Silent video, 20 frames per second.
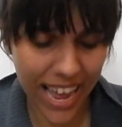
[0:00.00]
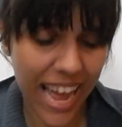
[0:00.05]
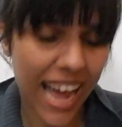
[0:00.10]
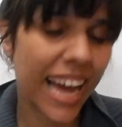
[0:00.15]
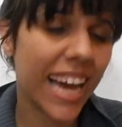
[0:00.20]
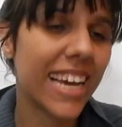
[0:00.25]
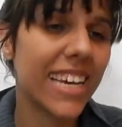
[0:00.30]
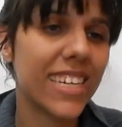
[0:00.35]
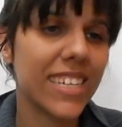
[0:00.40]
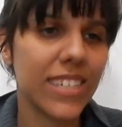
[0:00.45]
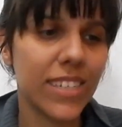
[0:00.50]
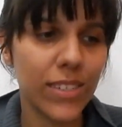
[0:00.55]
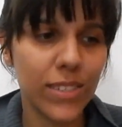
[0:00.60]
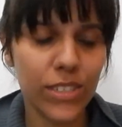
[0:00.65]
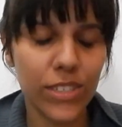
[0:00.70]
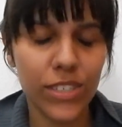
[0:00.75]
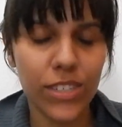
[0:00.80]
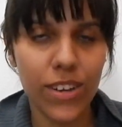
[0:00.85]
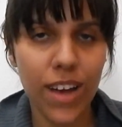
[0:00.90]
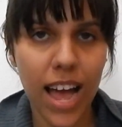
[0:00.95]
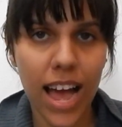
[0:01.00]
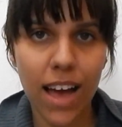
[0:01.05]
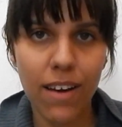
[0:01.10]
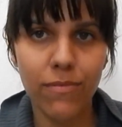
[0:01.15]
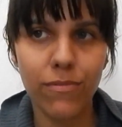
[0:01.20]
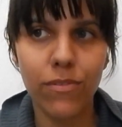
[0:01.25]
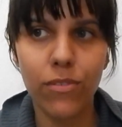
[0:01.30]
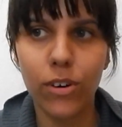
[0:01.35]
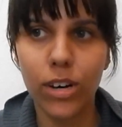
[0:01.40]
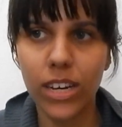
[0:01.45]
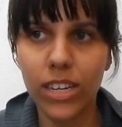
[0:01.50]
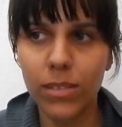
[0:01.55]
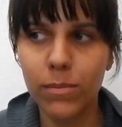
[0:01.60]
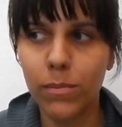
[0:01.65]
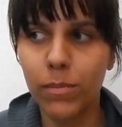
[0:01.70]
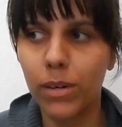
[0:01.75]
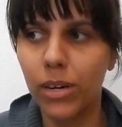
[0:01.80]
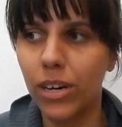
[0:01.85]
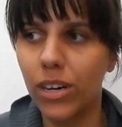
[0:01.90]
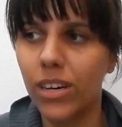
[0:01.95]
I used to have one,
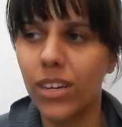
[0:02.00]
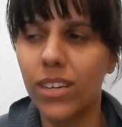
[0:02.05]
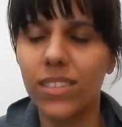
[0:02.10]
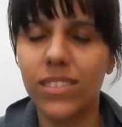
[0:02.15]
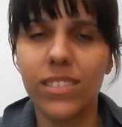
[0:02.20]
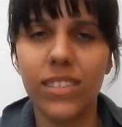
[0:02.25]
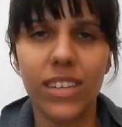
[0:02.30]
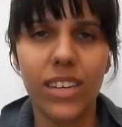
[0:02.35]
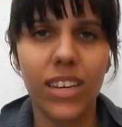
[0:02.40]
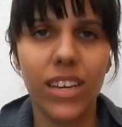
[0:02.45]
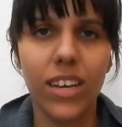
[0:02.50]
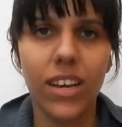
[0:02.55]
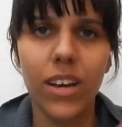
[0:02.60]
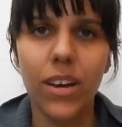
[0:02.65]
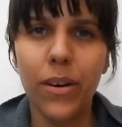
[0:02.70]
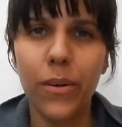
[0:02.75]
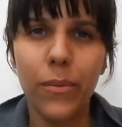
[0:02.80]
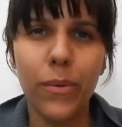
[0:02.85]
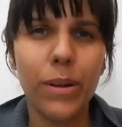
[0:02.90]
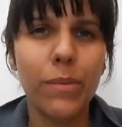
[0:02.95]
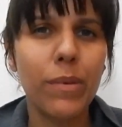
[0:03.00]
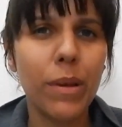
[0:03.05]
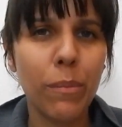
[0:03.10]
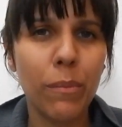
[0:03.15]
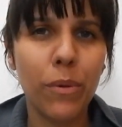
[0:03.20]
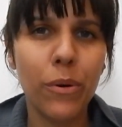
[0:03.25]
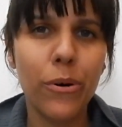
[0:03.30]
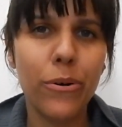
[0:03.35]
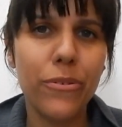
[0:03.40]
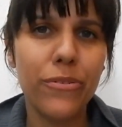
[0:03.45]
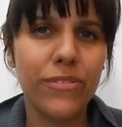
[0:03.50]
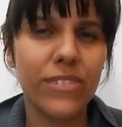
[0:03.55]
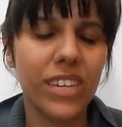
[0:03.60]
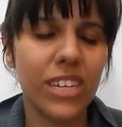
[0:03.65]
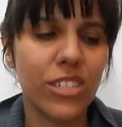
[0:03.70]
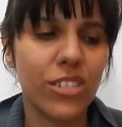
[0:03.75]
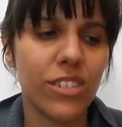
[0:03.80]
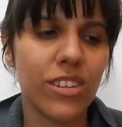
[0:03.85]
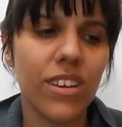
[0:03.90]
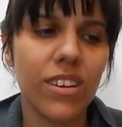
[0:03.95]
but when we moved, I
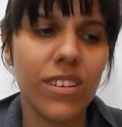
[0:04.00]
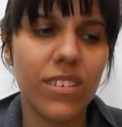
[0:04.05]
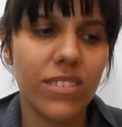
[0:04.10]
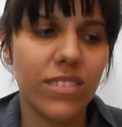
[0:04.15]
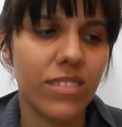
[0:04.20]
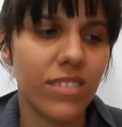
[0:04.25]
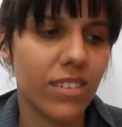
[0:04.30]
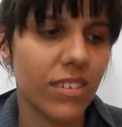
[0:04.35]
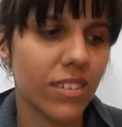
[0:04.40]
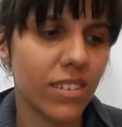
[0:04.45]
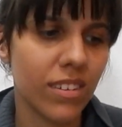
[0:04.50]
just